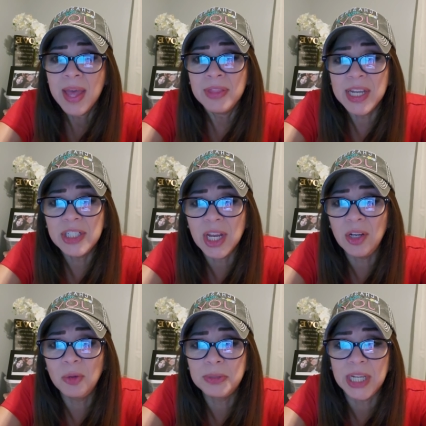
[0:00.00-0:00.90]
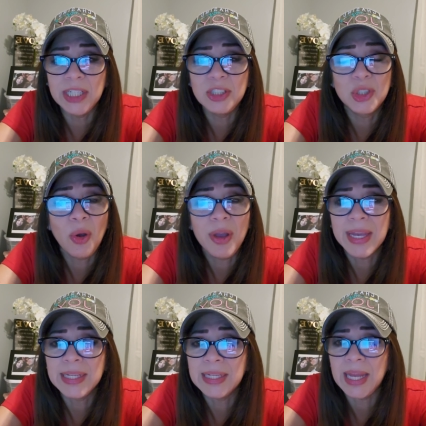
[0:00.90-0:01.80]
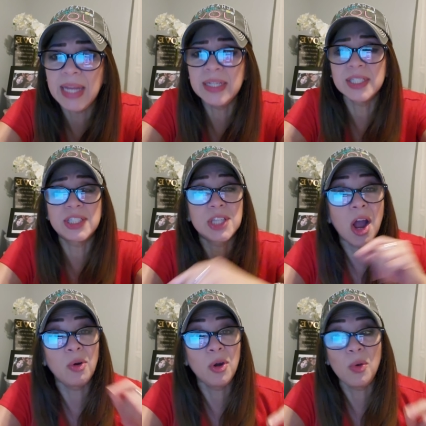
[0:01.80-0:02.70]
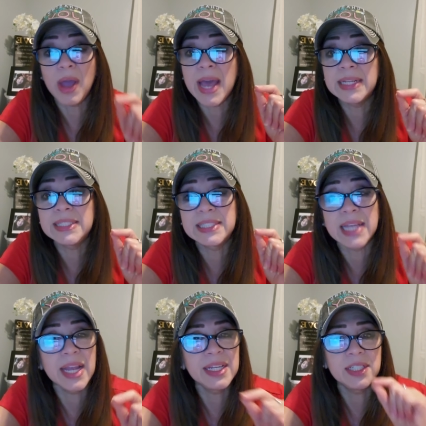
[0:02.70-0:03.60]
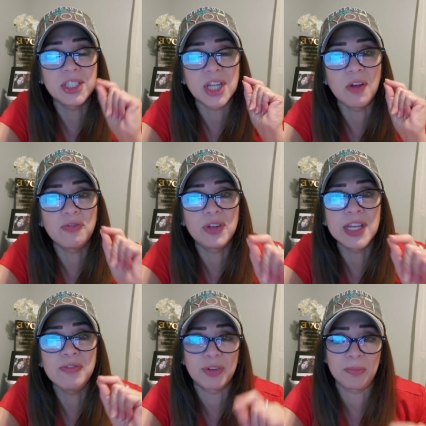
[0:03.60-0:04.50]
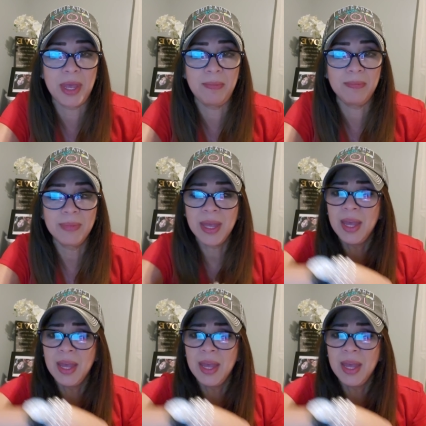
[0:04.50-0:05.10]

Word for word: They shall obtain joy and gladness. Sorrow and sighing shall flee from them.